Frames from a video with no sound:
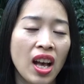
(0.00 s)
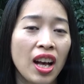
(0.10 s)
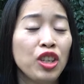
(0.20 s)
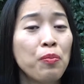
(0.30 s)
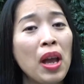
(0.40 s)

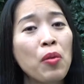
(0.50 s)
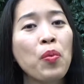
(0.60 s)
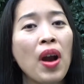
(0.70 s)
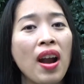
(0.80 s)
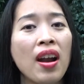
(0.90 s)
You may
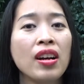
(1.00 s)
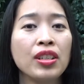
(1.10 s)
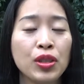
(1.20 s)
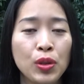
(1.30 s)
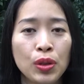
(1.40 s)
wear a
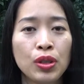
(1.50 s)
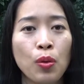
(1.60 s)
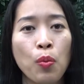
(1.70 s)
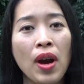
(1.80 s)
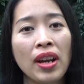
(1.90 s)
suit
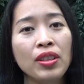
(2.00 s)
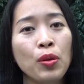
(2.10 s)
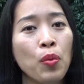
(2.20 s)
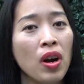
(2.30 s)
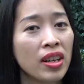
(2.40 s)
when you
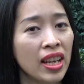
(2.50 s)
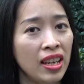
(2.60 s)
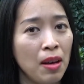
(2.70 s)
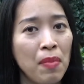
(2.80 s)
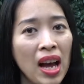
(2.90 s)
work in
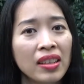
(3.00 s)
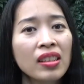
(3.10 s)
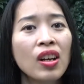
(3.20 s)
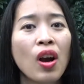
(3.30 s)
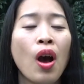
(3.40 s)
a bank,